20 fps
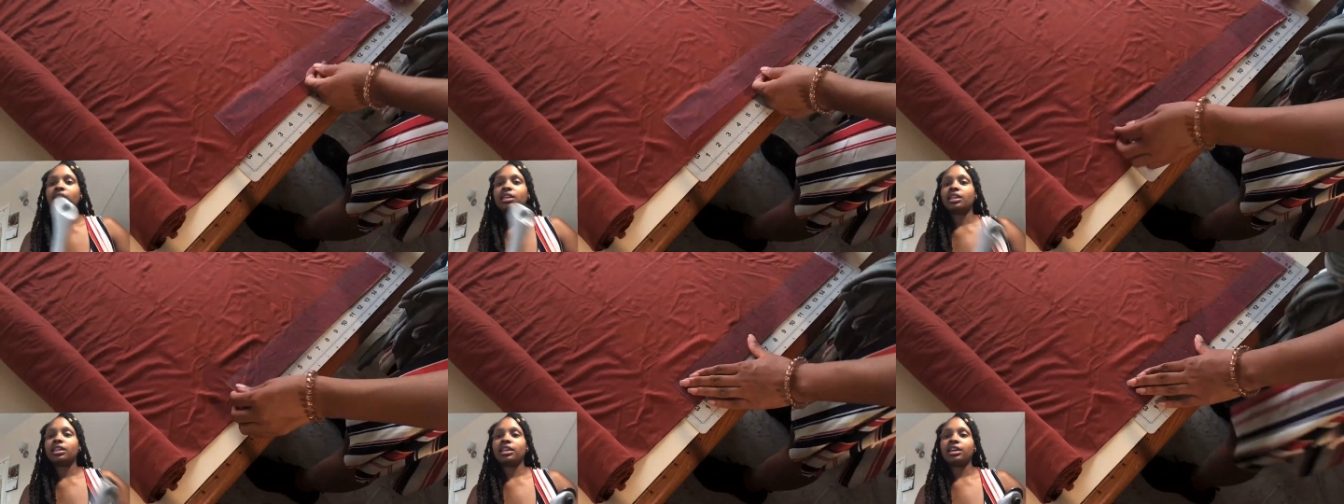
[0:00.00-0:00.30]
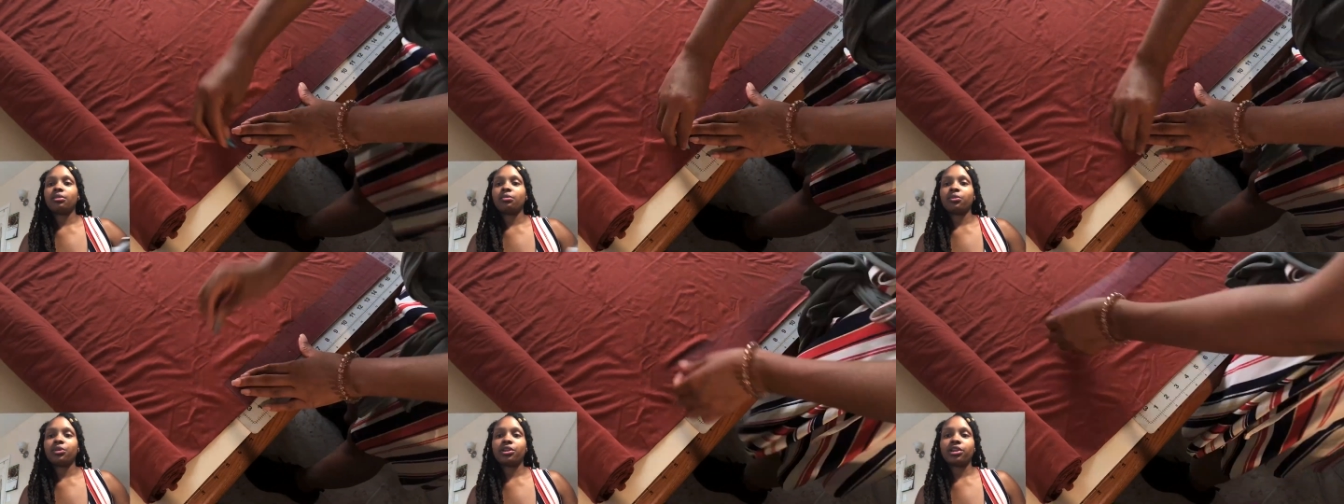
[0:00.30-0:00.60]

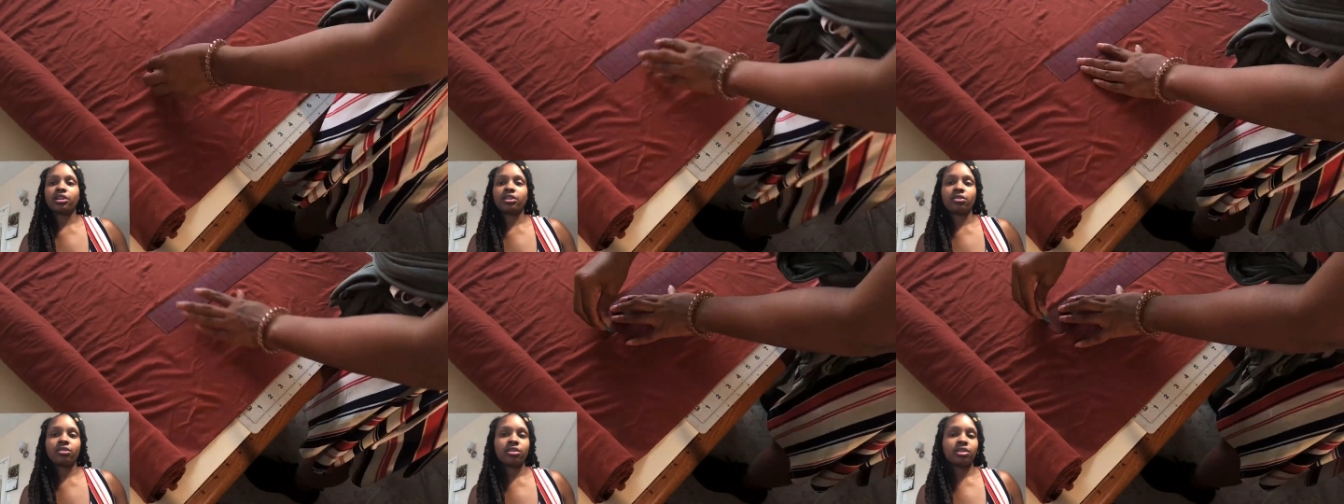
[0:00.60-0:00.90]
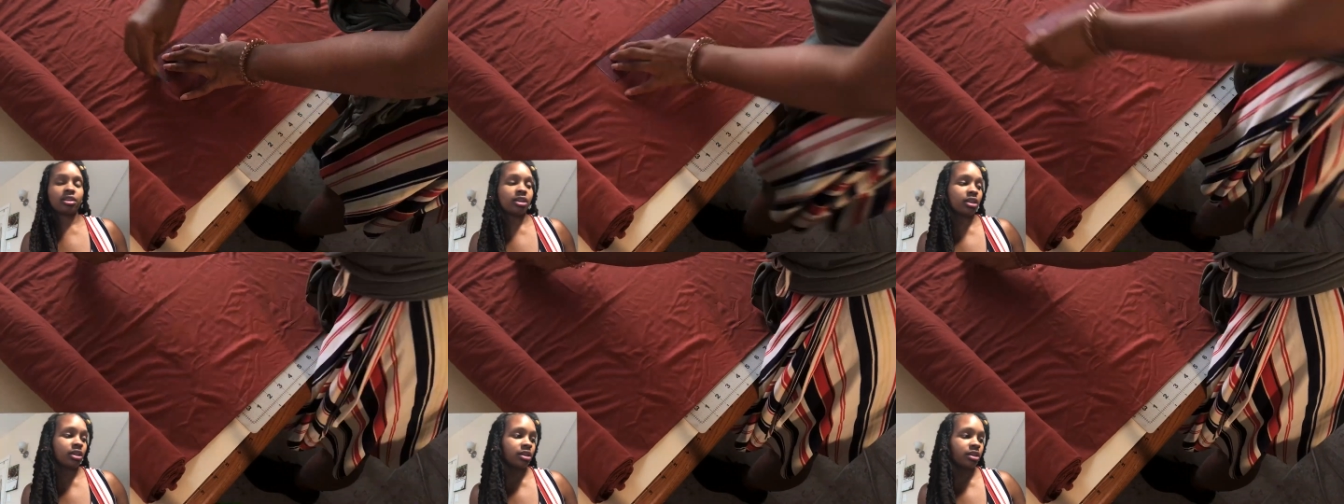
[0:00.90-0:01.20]
Now I'm working on
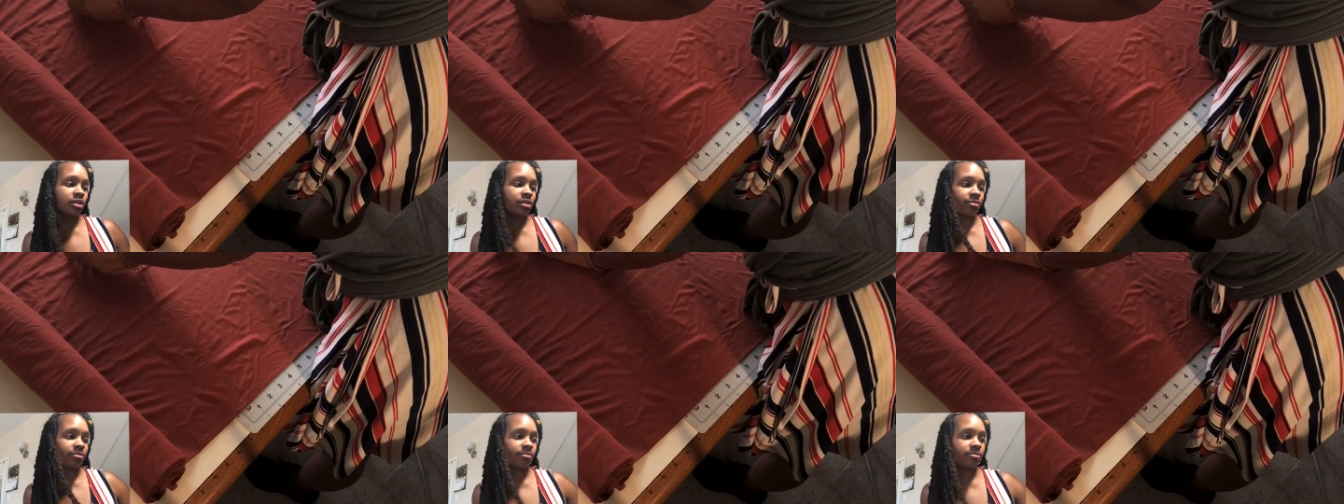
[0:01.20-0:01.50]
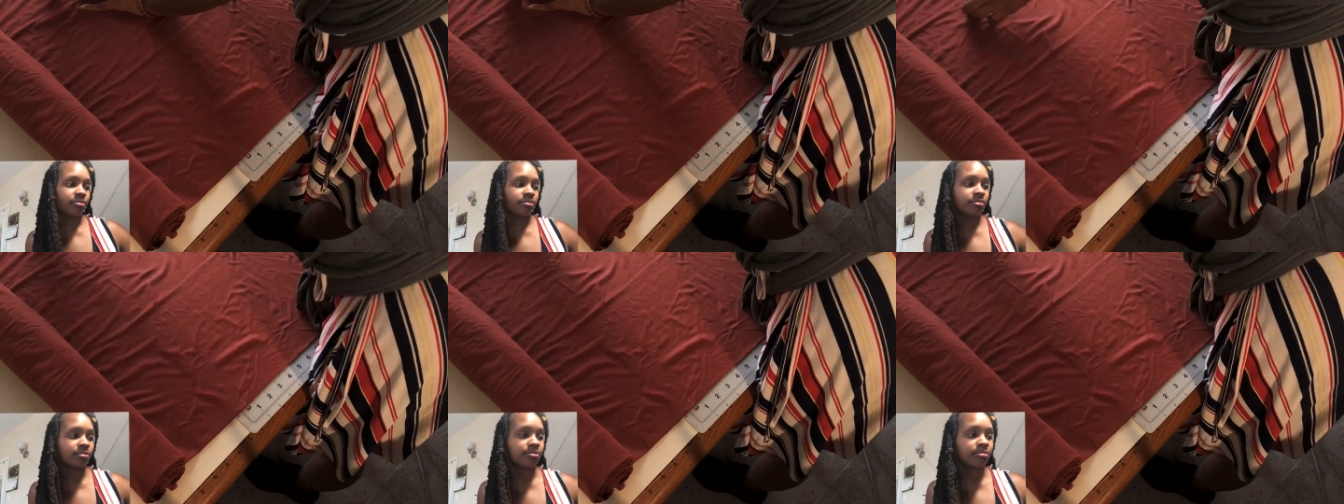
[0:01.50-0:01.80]
the
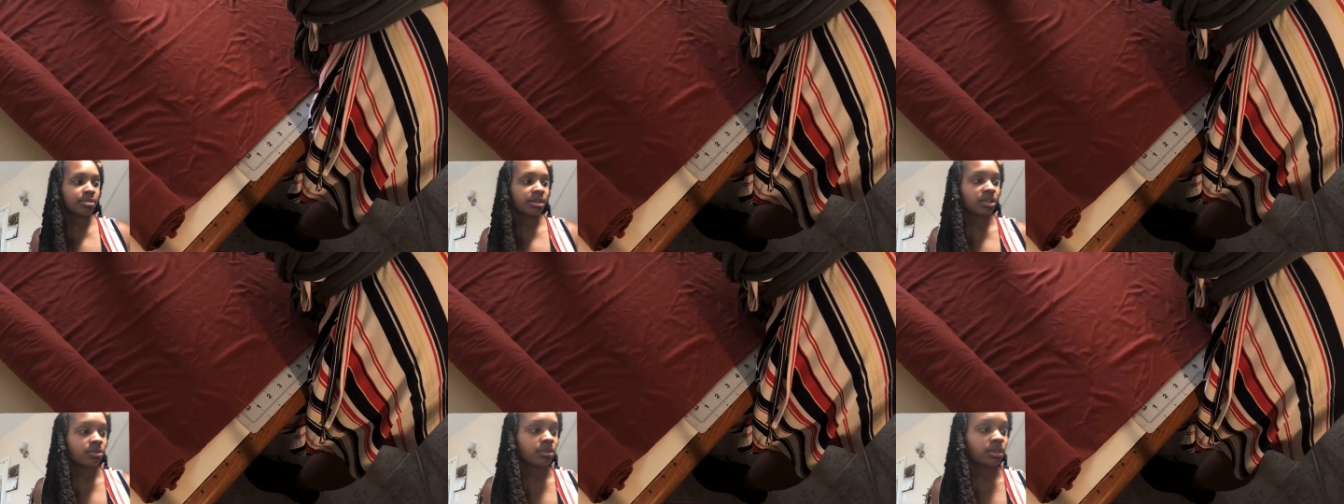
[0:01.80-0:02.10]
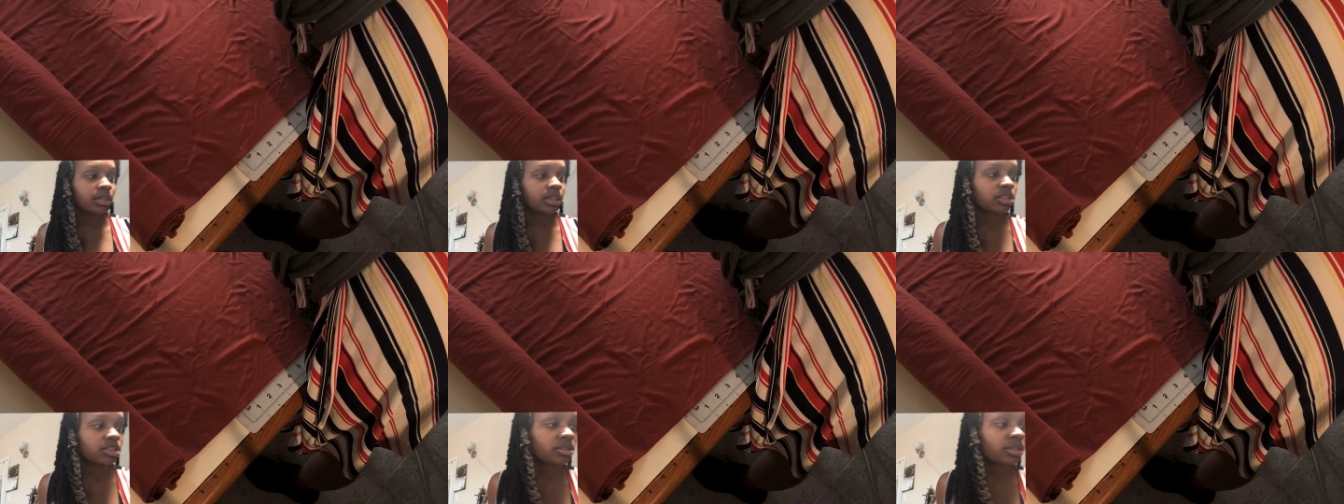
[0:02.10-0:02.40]
pink
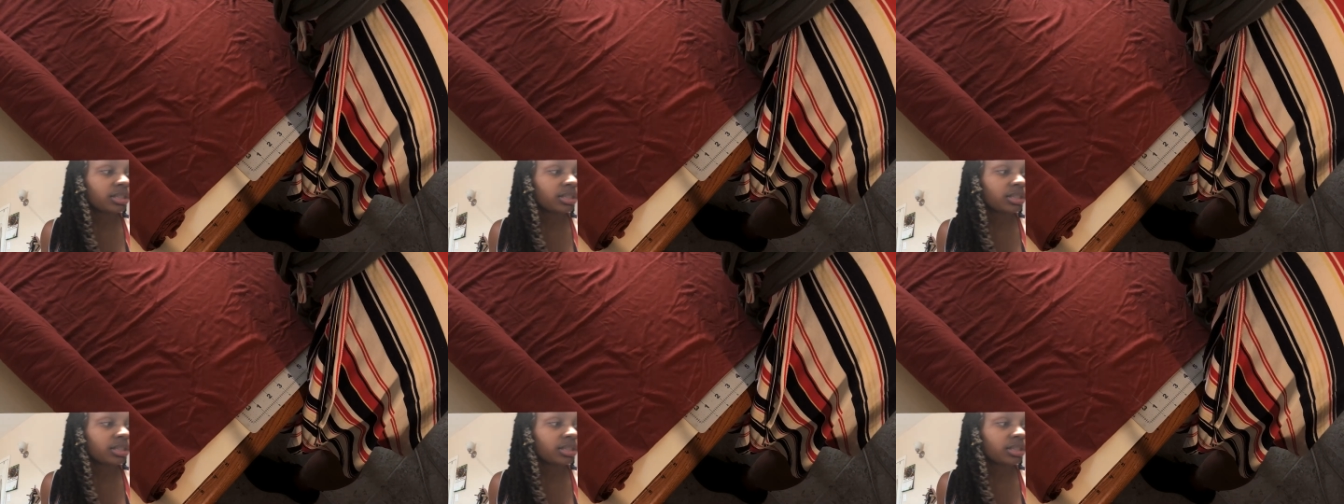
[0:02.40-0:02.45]
one, as you